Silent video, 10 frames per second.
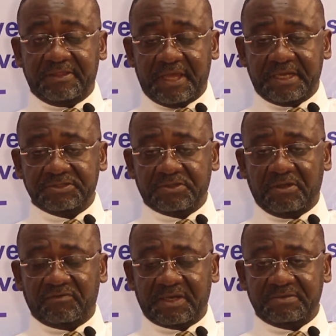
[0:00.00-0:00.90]
then
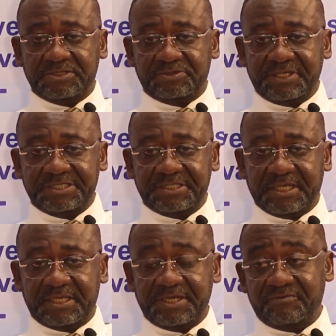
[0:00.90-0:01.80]
School of Administration
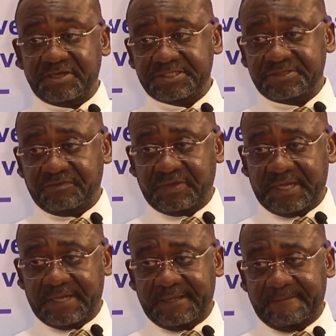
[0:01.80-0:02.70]
at the University of
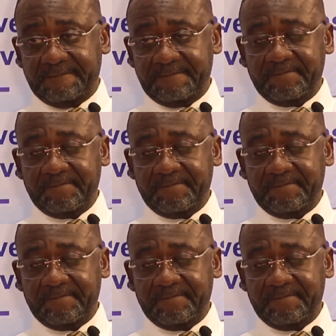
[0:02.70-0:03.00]
Ghana,